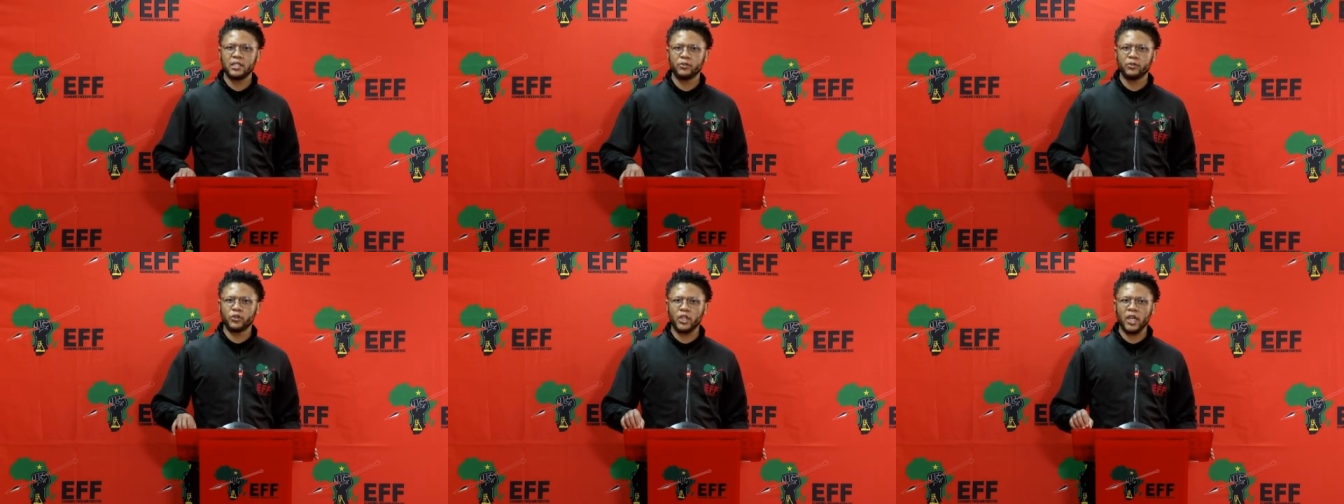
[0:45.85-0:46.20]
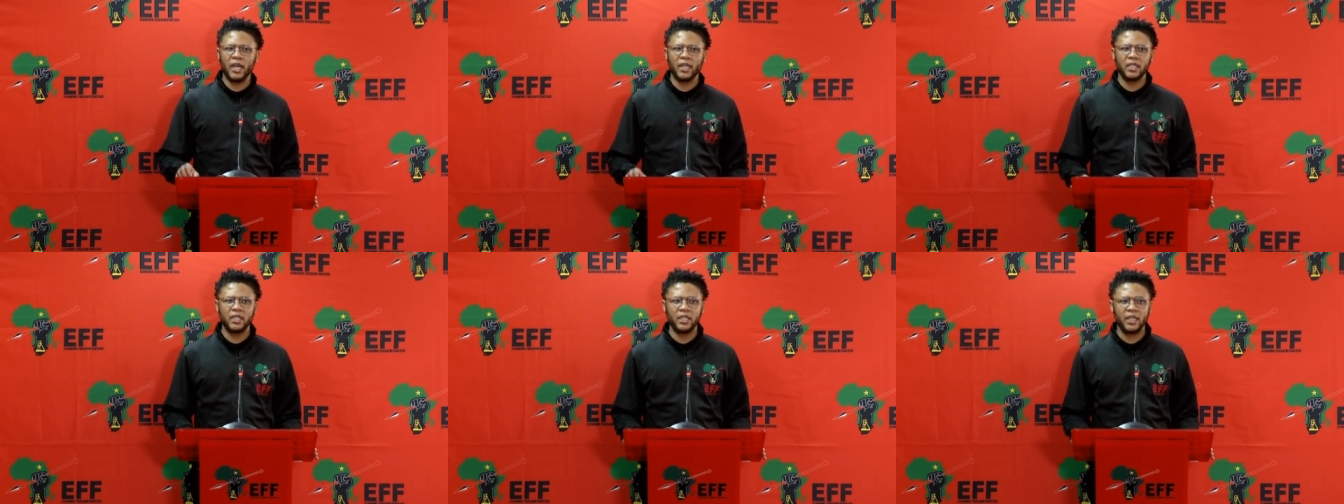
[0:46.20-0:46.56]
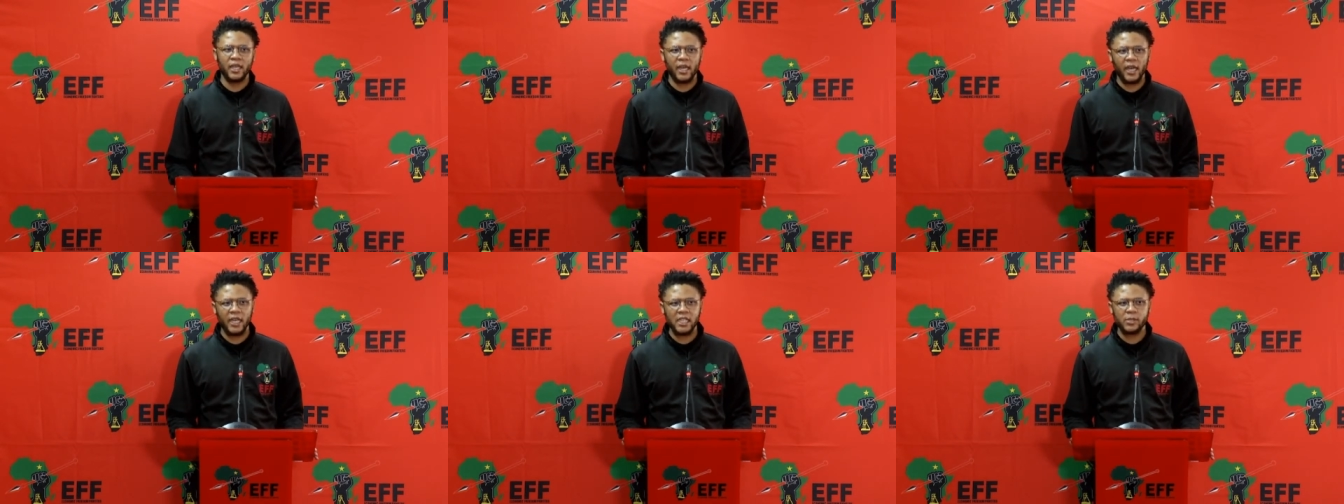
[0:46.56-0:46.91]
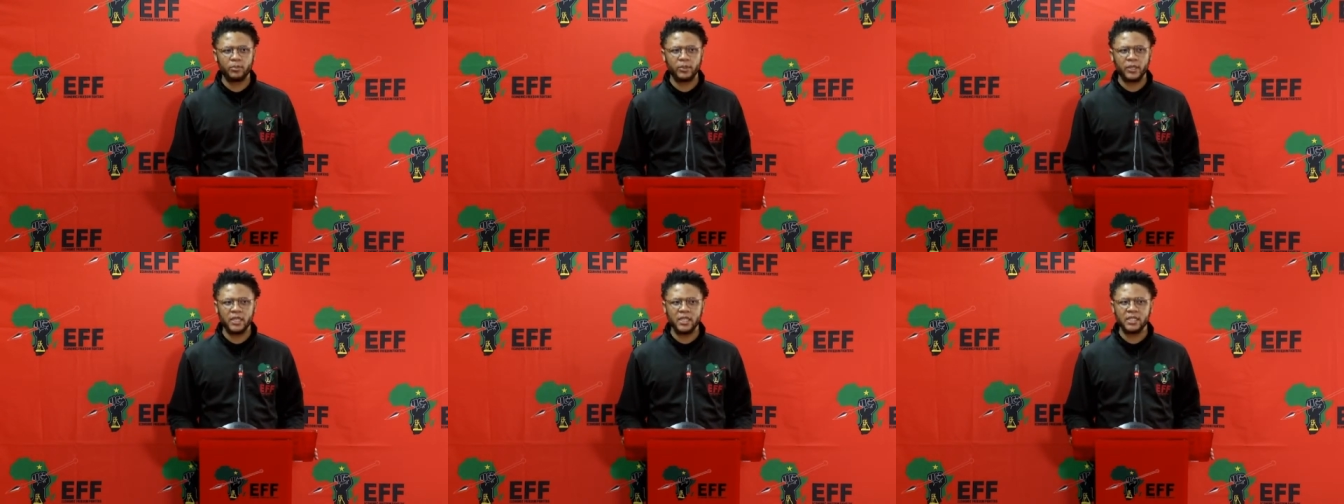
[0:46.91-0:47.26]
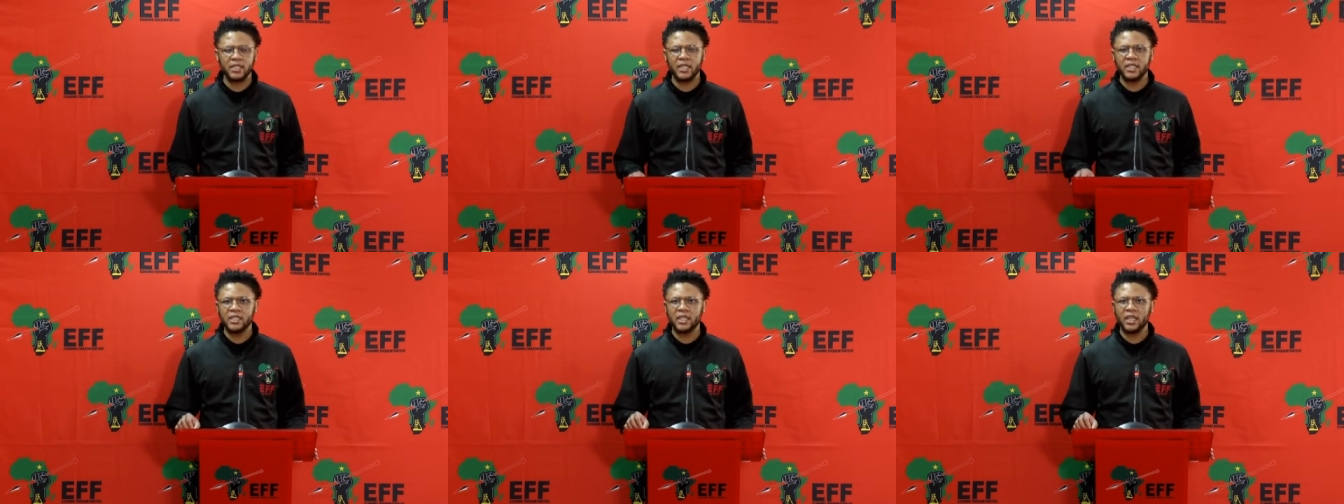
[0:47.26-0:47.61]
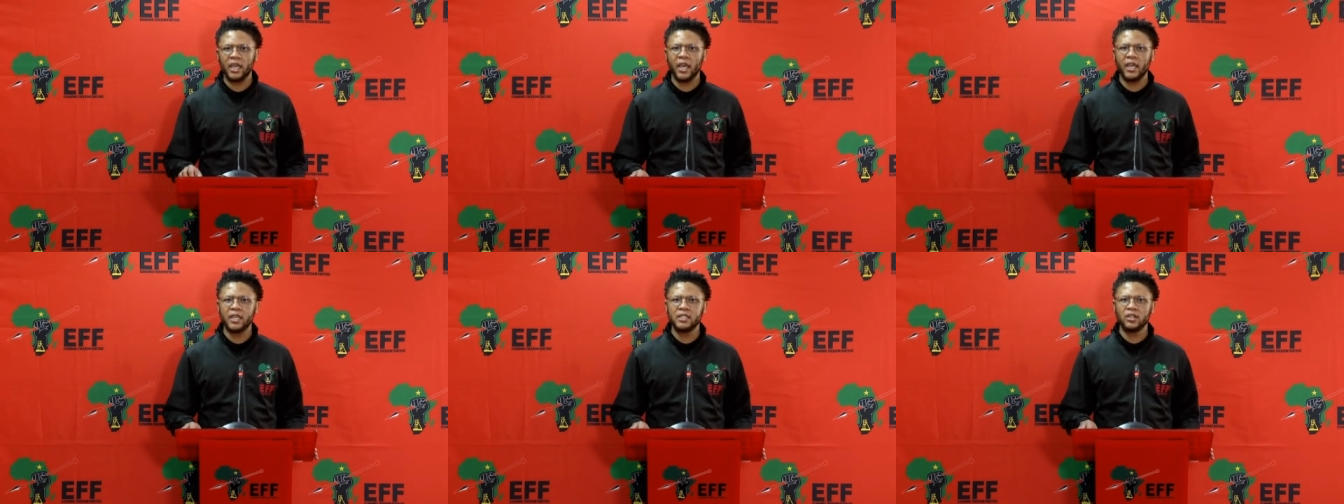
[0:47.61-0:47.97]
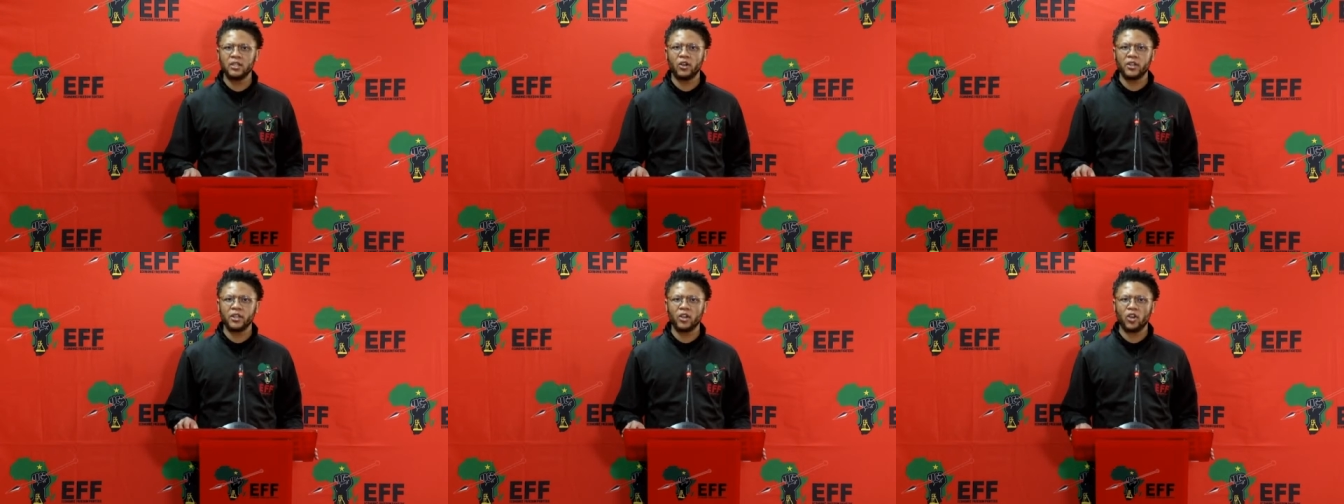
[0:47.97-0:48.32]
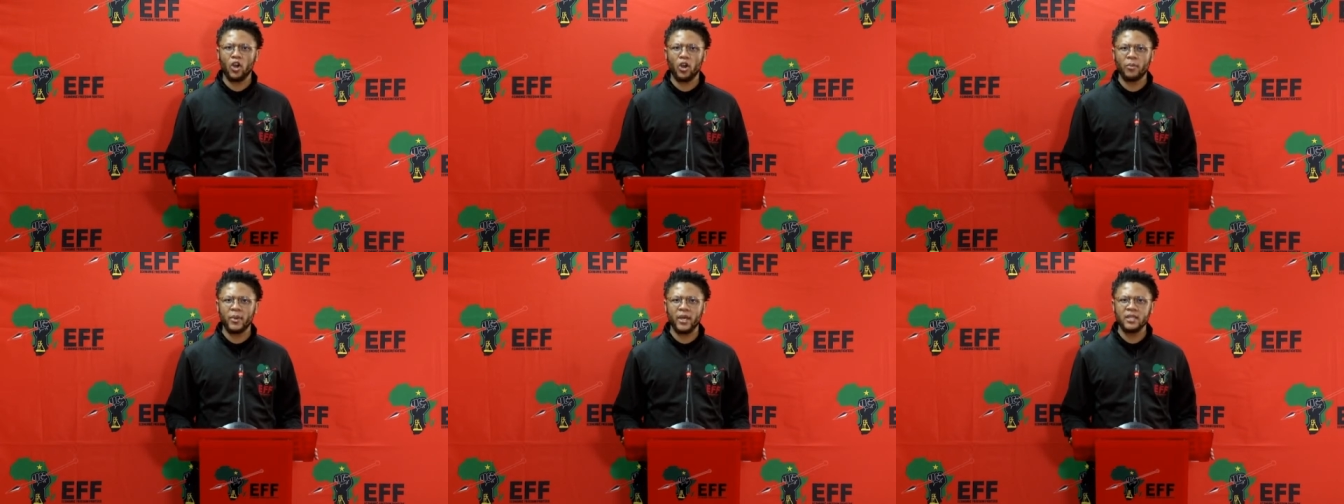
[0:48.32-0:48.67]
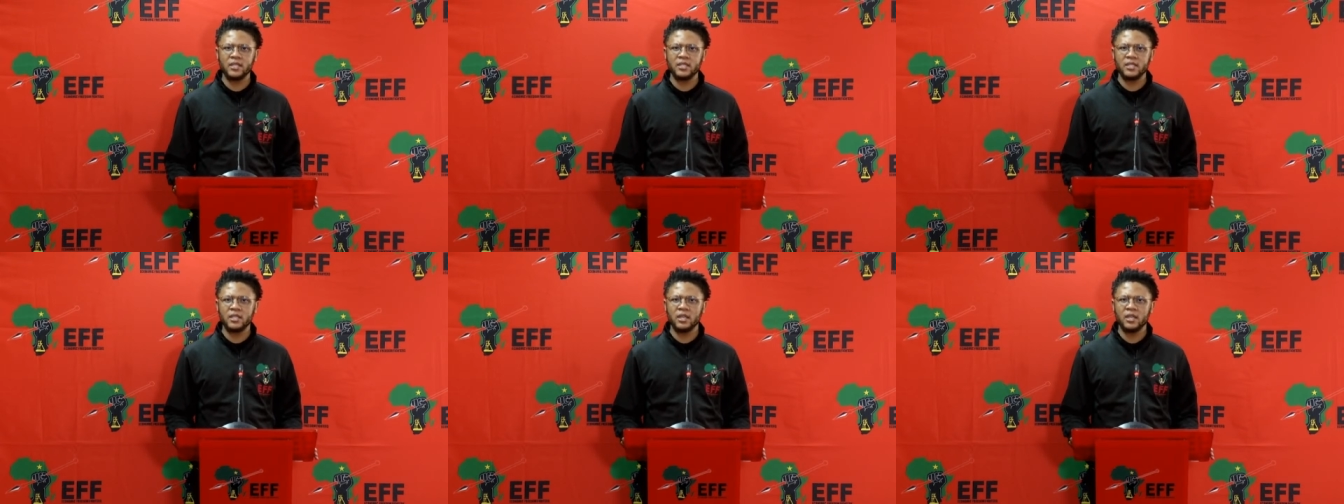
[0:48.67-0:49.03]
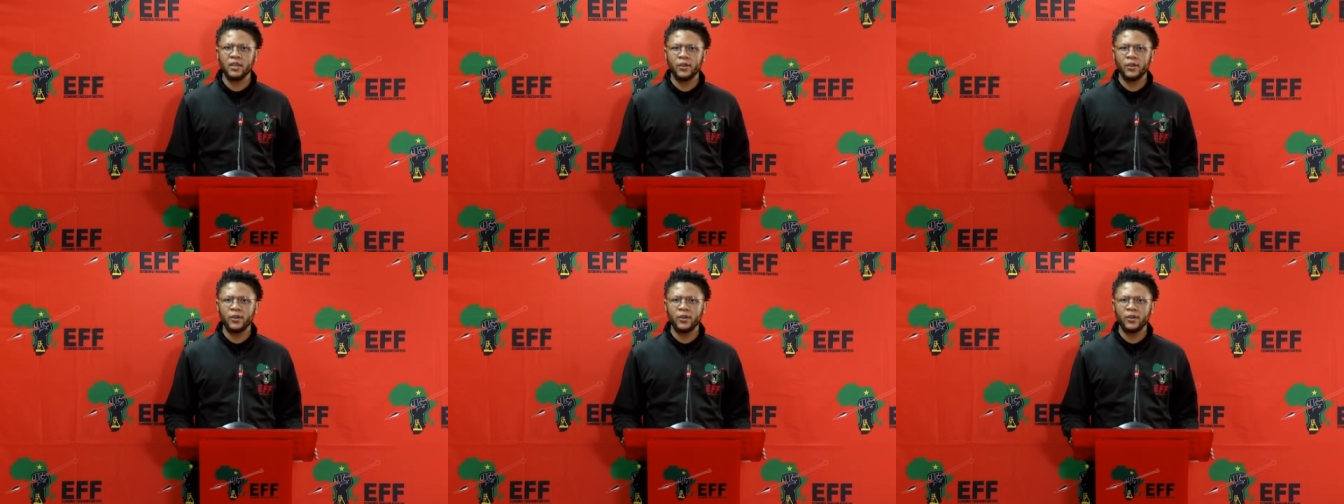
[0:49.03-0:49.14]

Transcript: if you can't hear us, please indicate on the comments,